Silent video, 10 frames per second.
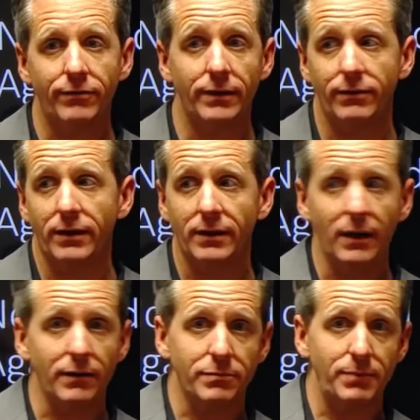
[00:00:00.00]
if nothing
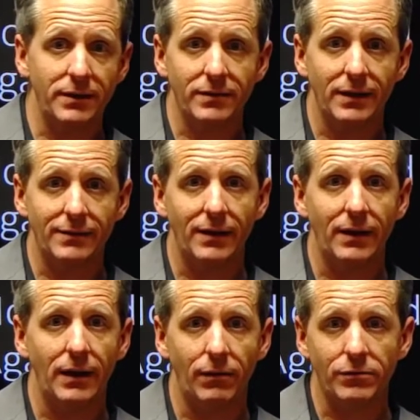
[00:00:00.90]
else, because of that 10
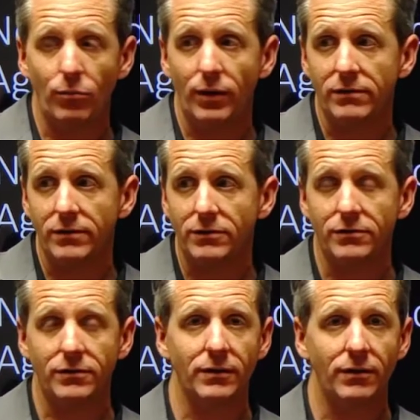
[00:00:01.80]
hours I'm wasting
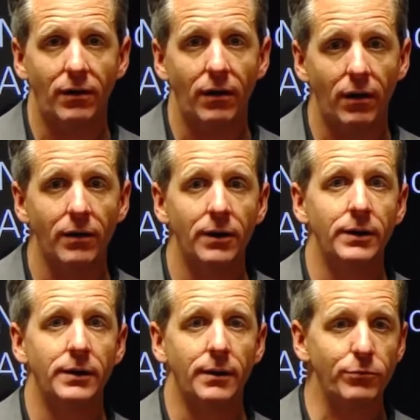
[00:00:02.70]
just in the car
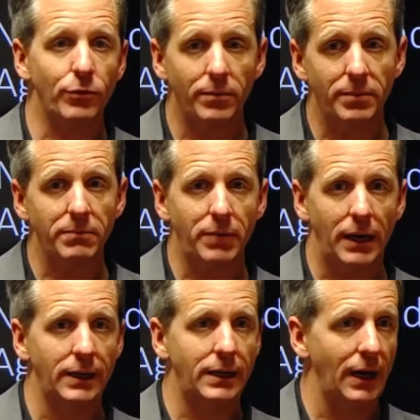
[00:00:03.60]
absorbing
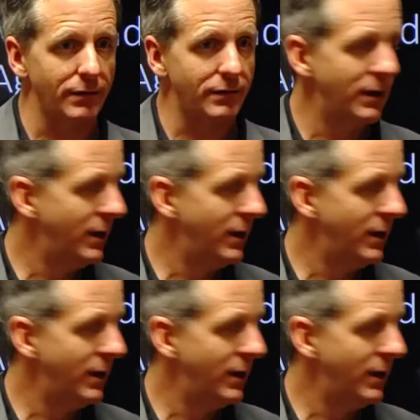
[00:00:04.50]
podcasts,